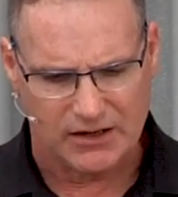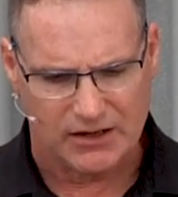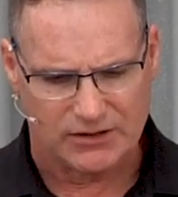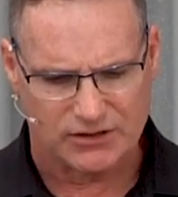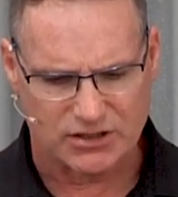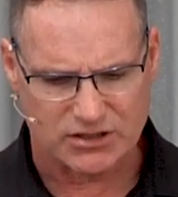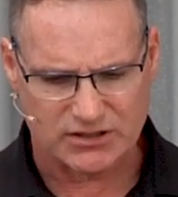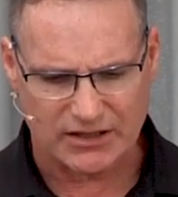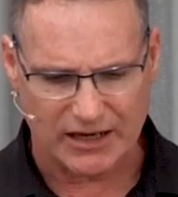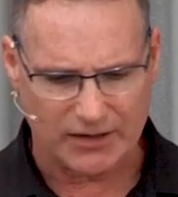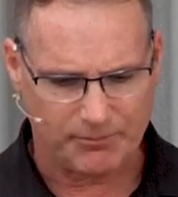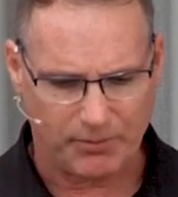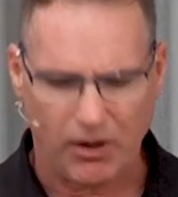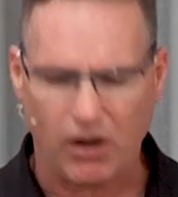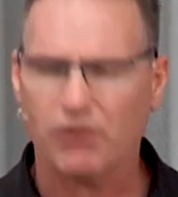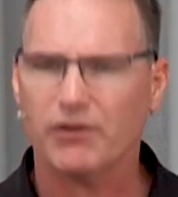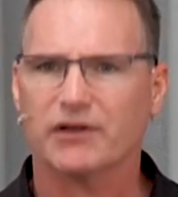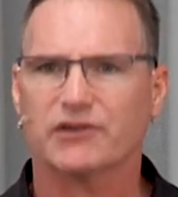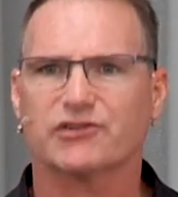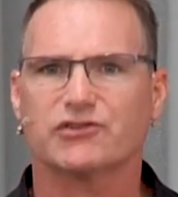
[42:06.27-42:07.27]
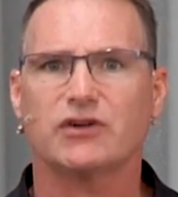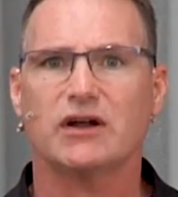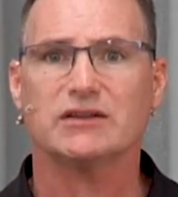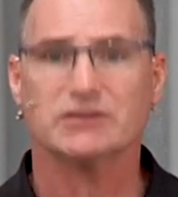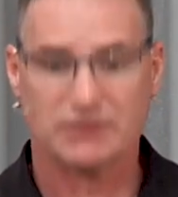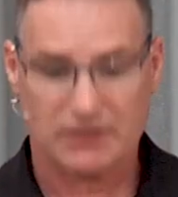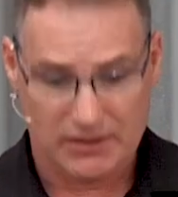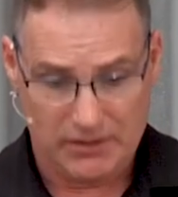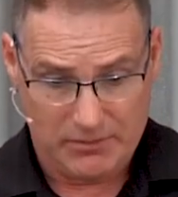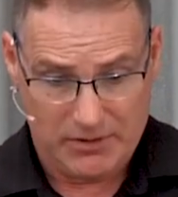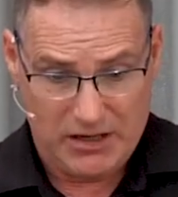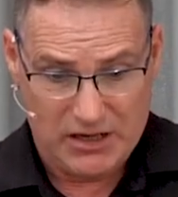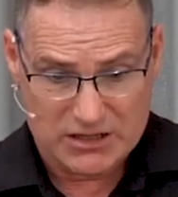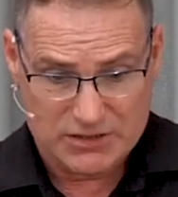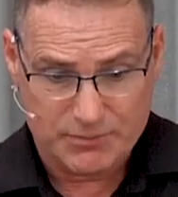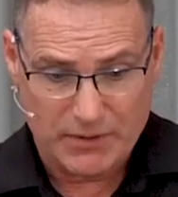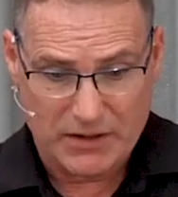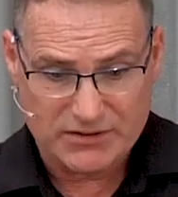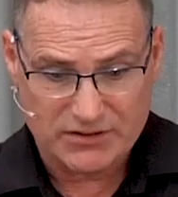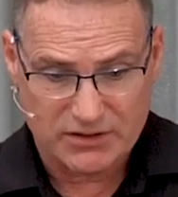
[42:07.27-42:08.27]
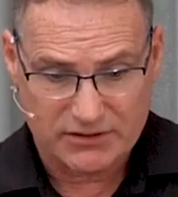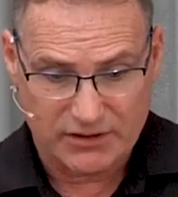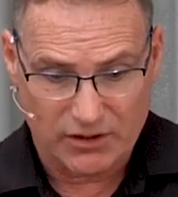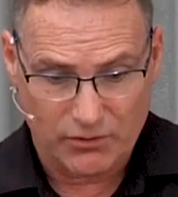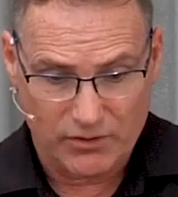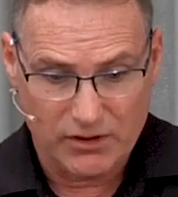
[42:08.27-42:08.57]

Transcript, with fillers: just like Paul expressed, I mean, he expressed it there.